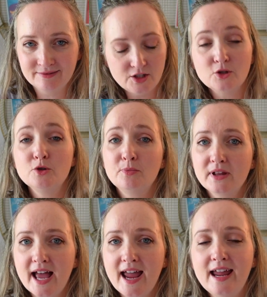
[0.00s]
So to
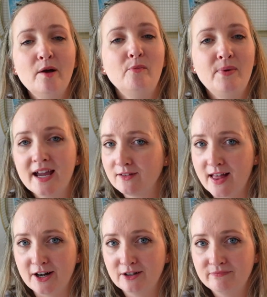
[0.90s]
play, pick a
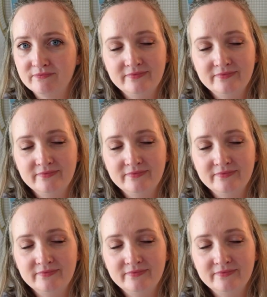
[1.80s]
letter.